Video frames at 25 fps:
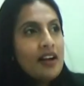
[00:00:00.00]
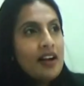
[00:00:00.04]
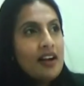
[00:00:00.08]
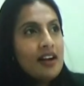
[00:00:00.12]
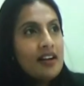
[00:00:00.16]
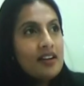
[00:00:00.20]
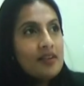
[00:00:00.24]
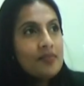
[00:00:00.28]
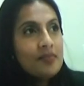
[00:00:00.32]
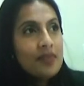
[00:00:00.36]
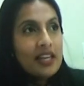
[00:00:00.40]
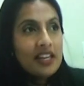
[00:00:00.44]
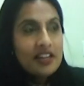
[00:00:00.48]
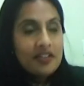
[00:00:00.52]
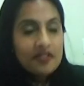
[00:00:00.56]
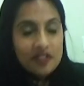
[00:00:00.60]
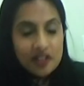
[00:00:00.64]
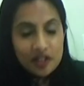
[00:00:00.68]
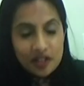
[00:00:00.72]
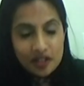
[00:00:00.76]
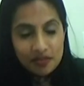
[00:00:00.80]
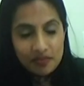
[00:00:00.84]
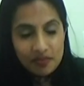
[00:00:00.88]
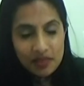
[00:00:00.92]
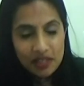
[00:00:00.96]
And if
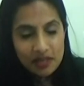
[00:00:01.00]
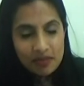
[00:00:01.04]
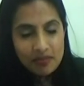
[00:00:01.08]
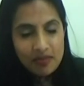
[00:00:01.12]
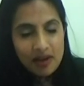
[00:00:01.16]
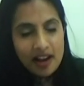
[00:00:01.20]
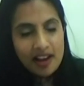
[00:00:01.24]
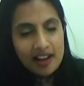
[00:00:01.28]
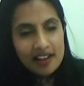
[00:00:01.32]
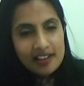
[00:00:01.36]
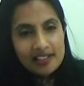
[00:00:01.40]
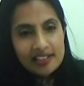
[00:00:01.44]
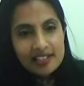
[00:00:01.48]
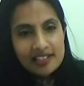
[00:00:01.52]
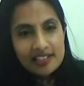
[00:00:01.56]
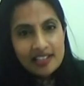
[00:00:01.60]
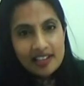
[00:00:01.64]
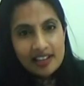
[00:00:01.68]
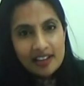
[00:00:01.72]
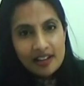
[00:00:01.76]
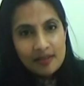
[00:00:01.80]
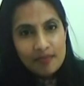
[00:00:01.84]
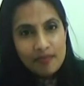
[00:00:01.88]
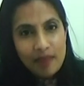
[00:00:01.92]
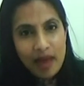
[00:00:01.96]
you could minimize
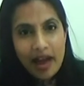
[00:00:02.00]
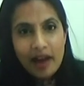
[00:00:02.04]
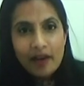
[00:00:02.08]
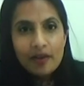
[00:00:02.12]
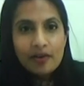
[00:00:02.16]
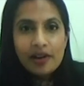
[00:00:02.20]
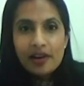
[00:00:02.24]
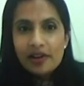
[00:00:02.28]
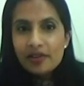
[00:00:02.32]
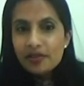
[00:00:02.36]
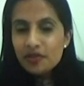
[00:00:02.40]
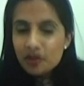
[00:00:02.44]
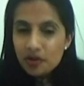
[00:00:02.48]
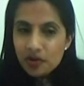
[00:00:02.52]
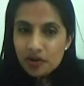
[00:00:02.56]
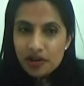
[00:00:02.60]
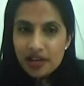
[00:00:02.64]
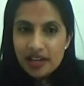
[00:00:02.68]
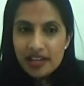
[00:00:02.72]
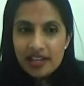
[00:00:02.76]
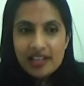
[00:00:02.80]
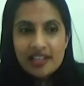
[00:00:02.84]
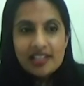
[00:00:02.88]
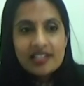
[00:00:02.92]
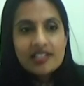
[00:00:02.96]
background
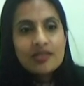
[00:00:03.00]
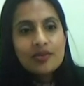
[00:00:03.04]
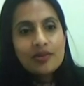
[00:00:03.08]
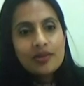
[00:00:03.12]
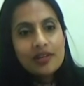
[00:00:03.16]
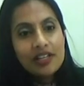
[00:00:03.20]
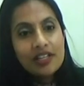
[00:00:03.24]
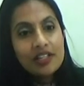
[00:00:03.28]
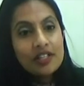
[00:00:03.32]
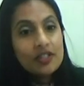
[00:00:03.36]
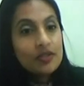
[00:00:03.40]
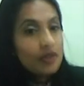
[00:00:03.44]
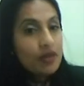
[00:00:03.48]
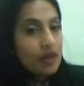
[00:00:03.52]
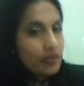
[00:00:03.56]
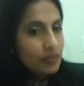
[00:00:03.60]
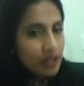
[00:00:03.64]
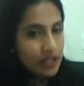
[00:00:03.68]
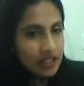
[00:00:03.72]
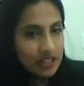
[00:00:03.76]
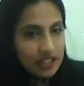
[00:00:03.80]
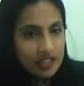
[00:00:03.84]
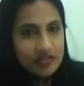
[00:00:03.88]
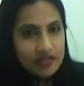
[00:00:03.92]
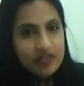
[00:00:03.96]
noise or
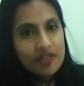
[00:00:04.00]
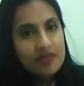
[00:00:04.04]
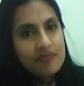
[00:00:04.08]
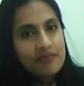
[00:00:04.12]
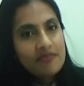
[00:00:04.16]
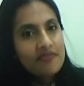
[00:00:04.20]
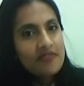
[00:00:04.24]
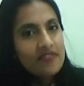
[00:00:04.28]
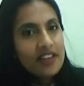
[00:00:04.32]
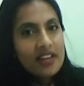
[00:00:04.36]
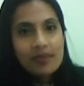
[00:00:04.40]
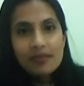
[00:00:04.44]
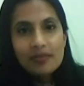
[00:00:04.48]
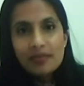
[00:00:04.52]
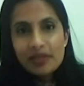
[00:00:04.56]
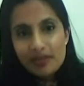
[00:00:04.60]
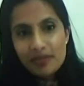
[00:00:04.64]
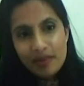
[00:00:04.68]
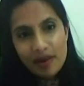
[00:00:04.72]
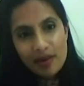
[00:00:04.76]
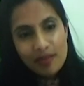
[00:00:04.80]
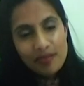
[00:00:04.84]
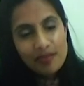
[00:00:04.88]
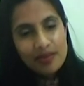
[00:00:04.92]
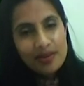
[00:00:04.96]
interruptions from
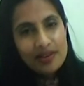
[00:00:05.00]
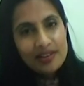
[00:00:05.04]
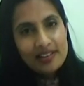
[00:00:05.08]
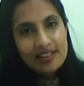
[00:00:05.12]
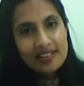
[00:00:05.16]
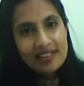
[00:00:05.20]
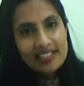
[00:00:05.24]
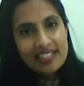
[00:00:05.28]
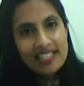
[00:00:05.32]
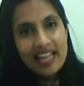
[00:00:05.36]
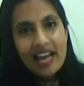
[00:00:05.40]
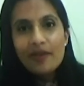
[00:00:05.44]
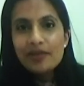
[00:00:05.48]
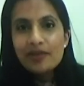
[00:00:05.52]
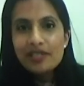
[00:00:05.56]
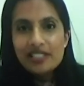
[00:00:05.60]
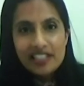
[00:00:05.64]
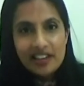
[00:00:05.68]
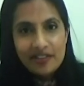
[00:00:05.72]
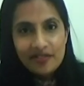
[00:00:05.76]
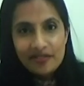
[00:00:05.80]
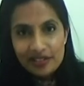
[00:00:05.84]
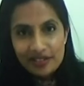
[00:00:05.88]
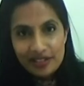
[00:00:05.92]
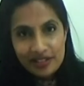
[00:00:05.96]
family members, that would
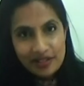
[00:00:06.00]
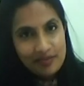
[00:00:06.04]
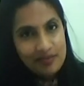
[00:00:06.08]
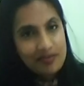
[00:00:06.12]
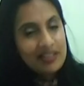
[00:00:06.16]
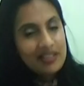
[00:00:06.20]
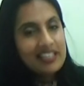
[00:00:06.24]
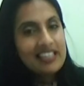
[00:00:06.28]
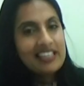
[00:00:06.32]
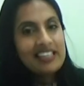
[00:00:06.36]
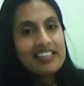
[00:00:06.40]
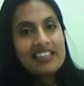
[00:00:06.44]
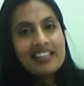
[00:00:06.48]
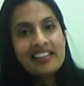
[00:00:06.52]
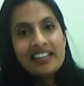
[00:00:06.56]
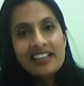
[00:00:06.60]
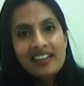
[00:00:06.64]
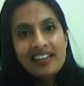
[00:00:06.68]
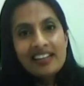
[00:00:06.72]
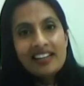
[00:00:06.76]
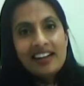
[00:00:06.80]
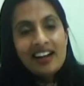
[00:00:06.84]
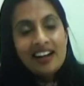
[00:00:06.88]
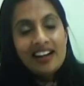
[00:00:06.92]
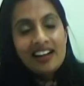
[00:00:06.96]
definitely be
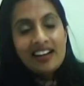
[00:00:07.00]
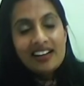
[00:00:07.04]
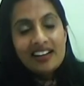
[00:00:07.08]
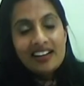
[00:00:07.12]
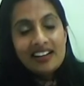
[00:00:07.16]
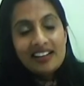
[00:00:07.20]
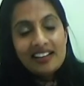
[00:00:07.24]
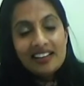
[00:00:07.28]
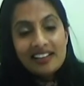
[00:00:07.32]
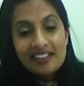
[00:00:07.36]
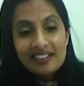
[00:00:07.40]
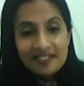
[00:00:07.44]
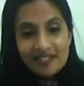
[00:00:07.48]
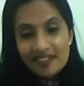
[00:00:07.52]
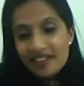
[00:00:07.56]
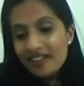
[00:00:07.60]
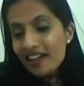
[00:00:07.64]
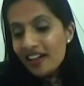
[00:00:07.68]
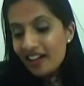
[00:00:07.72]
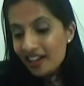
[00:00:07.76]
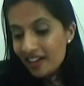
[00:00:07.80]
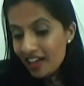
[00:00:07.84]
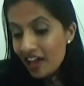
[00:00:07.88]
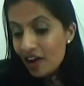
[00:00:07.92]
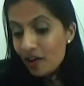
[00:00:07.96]

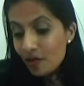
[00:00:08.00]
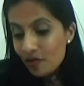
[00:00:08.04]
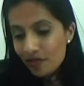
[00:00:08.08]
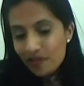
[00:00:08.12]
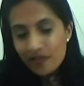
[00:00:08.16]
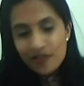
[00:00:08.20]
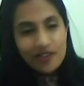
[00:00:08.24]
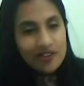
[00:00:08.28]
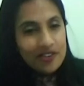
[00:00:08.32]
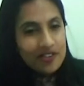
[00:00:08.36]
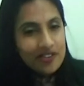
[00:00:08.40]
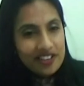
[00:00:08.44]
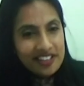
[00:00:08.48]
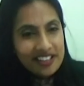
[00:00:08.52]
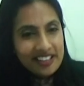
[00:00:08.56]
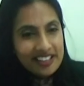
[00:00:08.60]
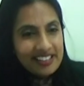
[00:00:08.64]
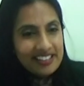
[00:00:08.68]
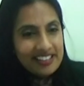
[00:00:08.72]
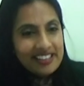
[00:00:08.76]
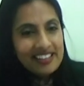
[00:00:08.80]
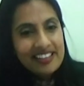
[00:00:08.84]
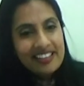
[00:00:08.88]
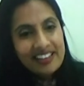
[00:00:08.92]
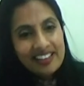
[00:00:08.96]
helpful in
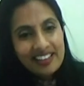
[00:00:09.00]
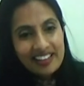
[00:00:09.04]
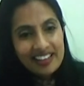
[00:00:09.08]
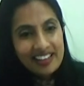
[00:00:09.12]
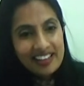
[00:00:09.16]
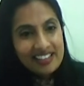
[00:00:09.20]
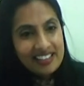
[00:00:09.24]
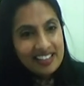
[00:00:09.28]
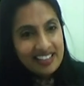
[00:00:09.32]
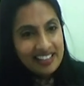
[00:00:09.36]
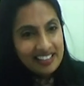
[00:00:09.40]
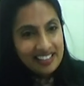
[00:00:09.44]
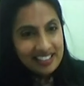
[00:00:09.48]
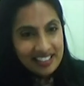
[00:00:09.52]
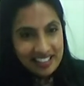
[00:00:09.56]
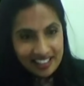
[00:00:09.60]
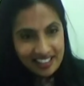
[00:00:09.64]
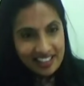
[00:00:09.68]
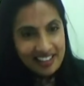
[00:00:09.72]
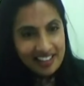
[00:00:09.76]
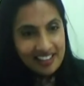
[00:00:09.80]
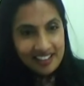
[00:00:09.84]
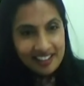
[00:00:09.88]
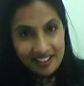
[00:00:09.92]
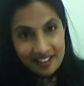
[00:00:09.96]
conducting
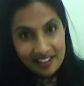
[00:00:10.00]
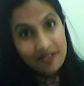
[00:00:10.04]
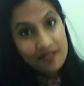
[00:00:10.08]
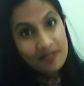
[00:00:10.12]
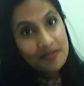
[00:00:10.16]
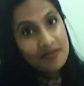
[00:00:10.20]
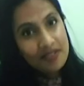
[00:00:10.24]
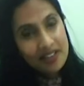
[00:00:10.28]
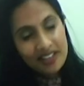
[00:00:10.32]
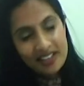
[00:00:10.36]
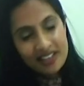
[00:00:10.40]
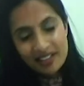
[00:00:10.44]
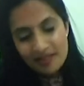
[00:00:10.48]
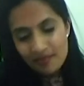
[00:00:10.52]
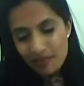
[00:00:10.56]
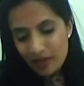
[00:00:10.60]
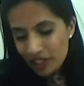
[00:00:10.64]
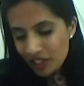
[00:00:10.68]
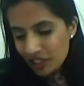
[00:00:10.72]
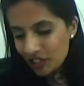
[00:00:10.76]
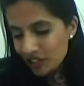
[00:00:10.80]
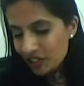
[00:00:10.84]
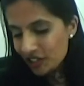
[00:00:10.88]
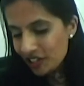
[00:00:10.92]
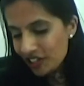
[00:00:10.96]

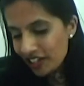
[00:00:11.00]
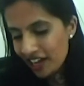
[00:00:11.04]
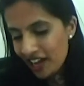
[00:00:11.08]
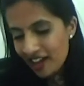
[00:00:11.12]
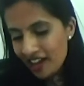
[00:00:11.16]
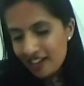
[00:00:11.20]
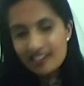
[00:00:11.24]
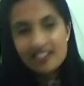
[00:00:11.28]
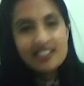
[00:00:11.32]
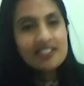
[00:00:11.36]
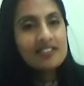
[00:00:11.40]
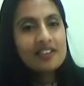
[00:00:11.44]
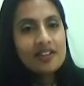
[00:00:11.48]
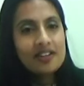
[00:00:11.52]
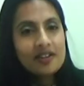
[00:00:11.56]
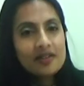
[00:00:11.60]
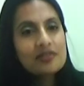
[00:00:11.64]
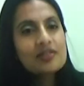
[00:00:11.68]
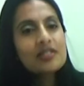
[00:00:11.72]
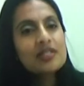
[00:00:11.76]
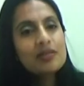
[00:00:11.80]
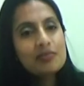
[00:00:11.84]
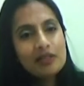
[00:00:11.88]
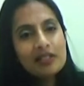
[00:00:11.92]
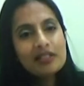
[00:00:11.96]
making sure the consult
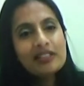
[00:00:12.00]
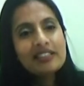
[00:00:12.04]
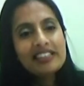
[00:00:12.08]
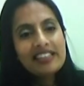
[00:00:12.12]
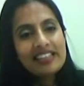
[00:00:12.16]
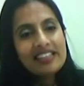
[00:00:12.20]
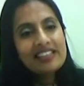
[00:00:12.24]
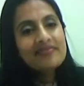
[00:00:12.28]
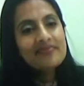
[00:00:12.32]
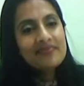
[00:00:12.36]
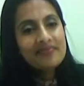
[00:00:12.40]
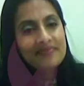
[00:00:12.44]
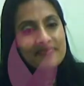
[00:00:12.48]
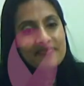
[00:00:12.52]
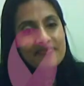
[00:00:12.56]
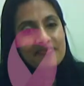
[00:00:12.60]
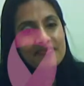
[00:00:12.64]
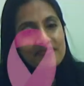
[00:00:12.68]
goes smoothly.